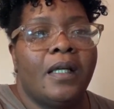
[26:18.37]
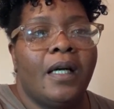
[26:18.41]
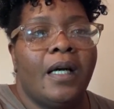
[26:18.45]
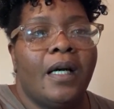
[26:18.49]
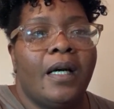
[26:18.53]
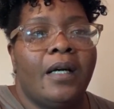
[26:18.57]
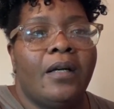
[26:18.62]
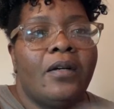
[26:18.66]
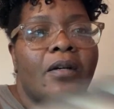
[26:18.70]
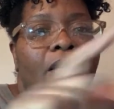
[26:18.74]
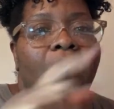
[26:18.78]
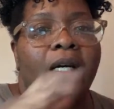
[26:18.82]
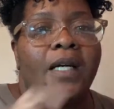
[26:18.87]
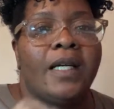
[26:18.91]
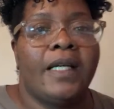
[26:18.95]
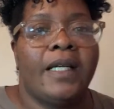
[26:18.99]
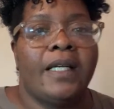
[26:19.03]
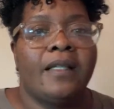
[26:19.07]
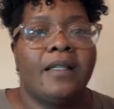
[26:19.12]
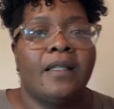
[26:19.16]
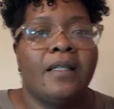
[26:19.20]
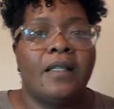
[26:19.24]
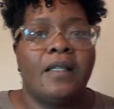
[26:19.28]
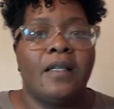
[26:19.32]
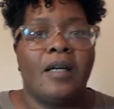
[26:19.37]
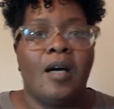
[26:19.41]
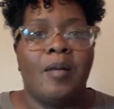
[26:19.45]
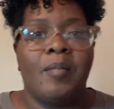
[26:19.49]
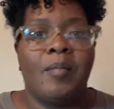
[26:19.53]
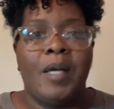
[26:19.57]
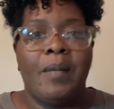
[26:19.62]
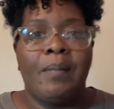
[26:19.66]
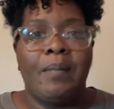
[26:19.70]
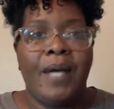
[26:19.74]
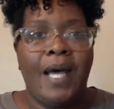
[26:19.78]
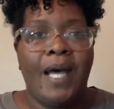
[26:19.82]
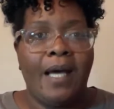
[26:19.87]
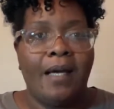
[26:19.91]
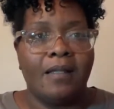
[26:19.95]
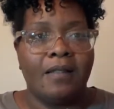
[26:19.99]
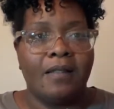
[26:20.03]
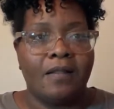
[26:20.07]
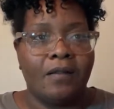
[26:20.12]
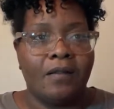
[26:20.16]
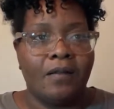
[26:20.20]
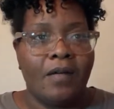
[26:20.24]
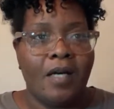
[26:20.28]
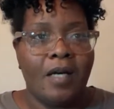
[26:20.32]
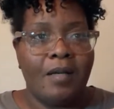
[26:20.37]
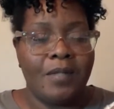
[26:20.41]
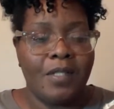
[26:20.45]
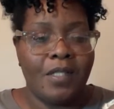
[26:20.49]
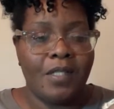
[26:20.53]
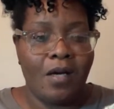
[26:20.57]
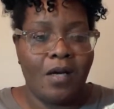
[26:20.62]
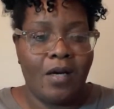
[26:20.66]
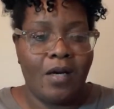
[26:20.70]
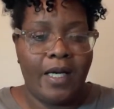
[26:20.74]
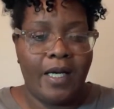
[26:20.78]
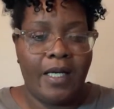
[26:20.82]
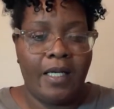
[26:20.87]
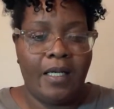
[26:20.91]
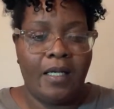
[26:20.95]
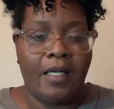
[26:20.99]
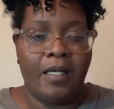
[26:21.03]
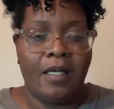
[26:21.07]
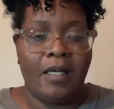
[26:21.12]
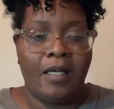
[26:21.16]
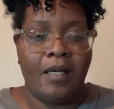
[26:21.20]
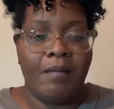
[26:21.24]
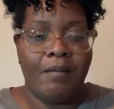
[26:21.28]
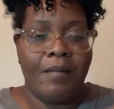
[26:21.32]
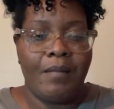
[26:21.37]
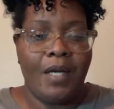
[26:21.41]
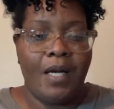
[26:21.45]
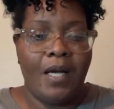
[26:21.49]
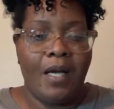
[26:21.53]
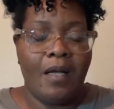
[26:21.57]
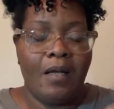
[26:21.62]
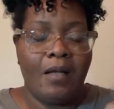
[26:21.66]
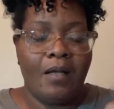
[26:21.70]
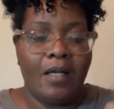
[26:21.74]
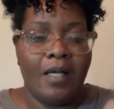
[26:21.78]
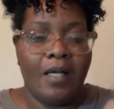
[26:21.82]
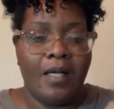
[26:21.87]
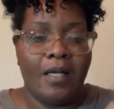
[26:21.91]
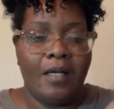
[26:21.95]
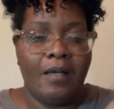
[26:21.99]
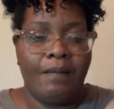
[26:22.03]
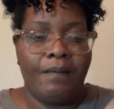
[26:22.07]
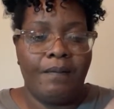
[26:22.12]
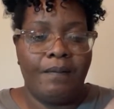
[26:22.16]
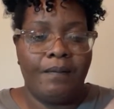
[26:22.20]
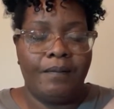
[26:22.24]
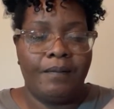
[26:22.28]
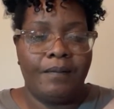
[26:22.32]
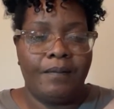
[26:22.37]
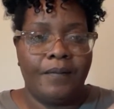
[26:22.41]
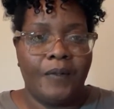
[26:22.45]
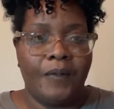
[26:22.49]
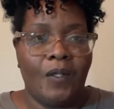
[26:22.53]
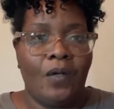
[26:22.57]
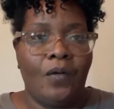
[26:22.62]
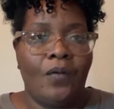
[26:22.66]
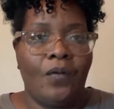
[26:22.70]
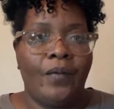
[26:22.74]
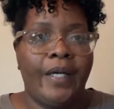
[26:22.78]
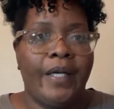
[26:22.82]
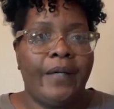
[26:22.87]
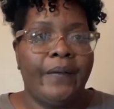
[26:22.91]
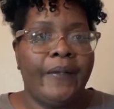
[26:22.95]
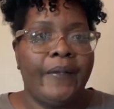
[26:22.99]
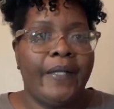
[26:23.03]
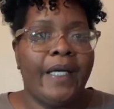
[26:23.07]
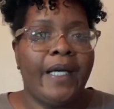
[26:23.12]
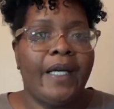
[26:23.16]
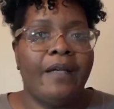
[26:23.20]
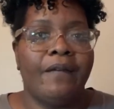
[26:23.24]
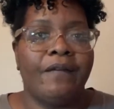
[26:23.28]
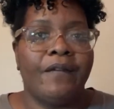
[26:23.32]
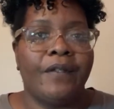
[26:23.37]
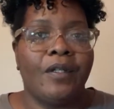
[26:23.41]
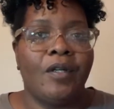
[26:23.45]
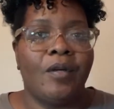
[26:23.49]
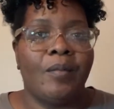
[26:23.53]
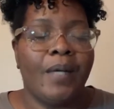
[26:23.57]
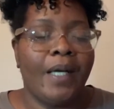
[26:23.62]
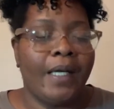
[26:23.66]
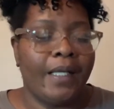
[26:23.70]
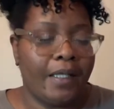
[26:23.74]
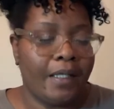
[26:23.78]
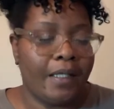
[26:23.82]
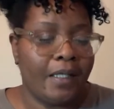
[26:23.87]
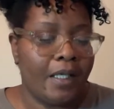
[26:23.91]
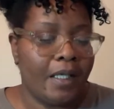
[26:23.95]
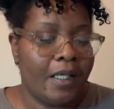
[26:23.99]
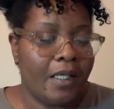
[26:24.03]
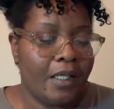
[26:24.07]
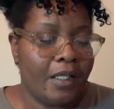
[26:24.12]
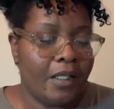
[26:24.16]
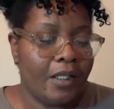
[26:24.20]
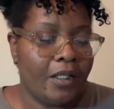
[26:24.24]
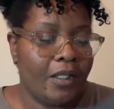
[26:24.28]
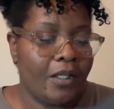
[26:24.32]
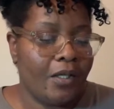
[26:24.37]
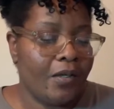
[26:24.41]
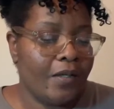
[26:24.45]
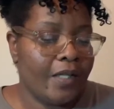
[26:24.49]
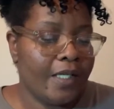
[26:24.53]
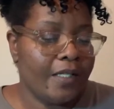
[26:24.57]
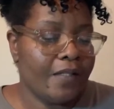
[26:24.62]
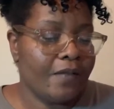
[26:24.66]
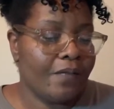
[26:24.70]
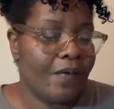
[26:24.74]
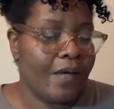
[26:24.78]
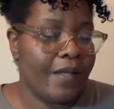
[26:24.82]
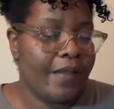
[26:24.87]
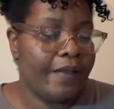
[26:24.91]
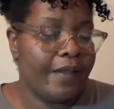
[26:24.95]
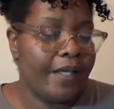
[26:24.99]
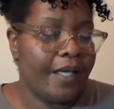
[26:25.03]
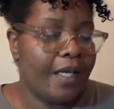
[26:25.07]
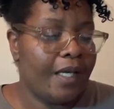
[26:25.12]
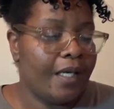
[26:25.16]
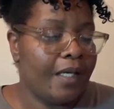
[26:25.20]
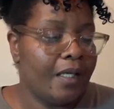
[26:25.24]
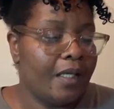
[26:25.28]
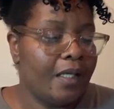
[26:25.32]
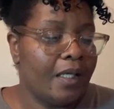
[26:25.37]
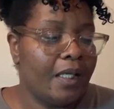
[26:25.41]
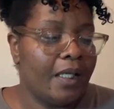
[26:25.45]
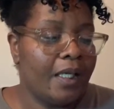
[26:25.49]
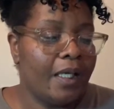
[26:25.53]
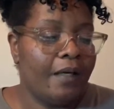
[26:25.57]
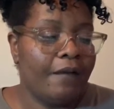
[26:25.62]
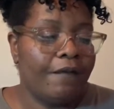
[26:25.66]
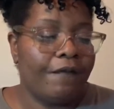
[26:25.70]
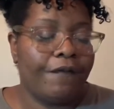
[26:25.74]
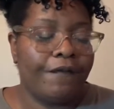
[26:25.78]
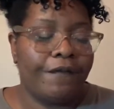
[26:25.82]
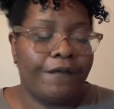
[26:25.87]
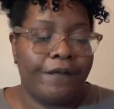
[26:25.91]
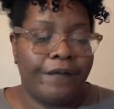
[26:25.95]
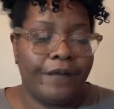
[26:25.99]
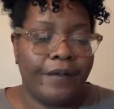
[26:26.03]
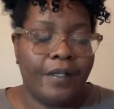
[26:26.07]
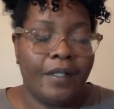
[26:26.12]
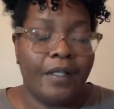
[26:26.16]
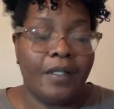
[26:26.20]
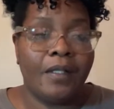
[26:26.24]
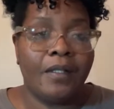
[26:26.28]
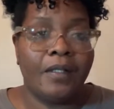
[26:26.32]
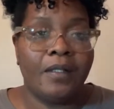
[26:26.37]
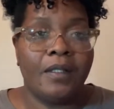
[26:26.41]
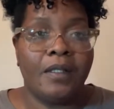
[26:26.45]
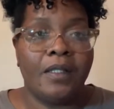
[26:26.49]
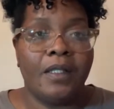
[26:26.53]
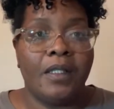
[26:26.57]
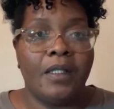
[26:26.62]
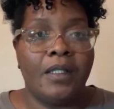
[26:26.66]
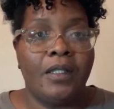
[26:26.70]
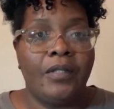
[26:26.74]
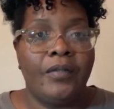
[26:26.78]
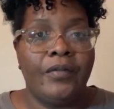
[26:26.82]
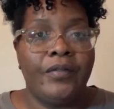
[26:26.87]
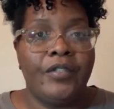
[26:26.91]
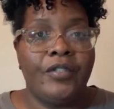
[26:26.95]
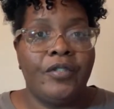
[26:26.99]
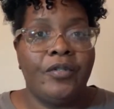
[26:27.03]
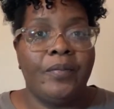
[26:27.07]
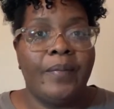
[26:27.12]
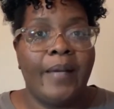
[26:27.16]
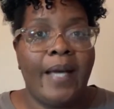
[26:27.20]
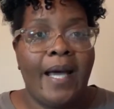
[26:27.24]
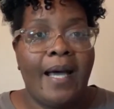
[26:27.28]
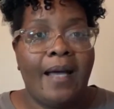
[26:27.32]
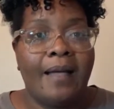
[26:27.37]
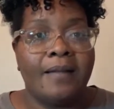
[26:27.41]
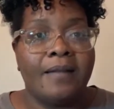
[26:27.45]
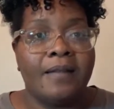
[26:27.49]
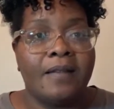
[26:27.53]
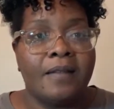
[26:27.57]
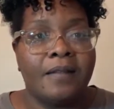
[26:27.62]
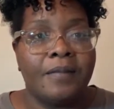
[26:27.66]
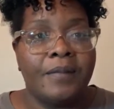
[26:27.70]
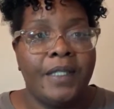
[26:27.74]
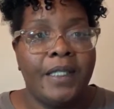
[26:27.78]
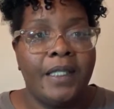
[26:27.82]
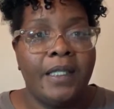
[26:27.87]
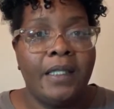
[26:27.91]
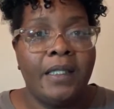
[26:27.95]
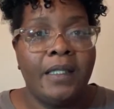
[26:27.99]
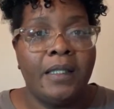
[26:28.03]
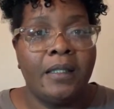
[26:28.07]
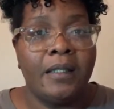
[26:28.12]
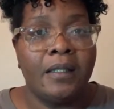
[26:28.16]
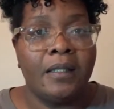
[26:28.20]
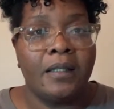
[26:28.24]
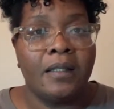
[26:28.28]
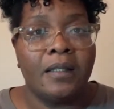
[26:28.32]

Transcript: I don't know how to get the comment back. So I'm sorry. But I'll, um, oh wait, we can't even go back in. You know, that's one thing if YouTube asks me,